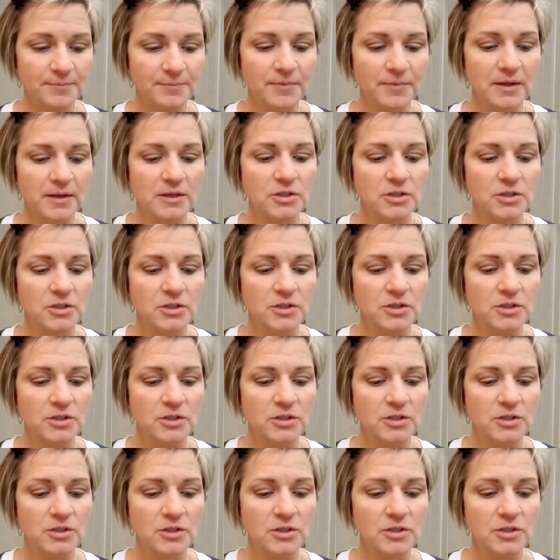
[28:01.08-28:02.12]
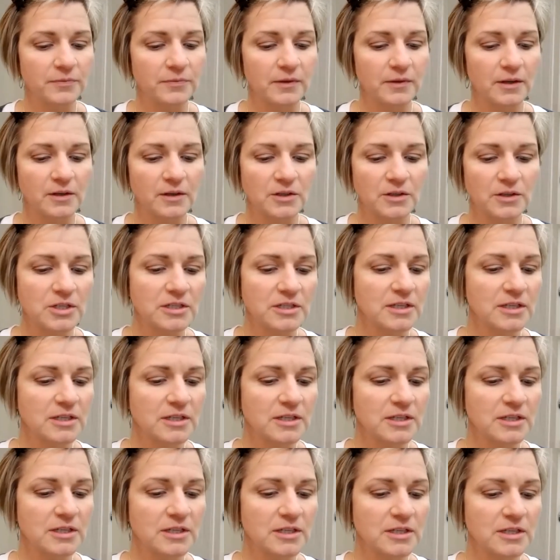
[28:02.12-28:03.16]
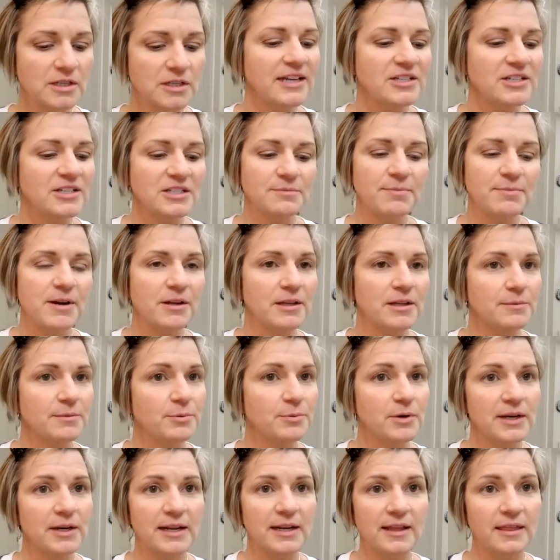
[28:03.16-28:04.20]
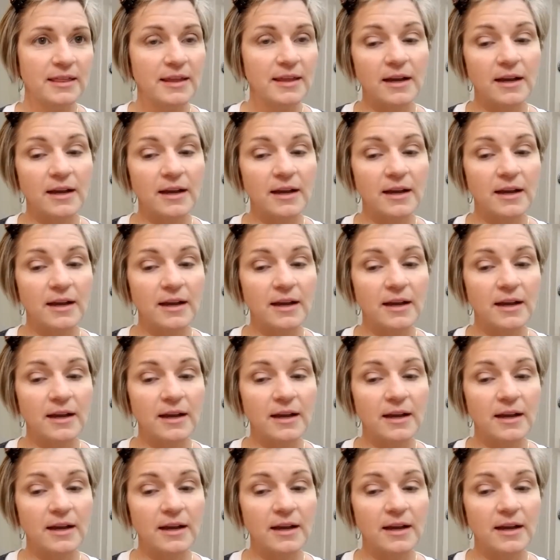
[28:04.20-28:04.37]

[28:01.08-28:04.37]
So I just barely put anything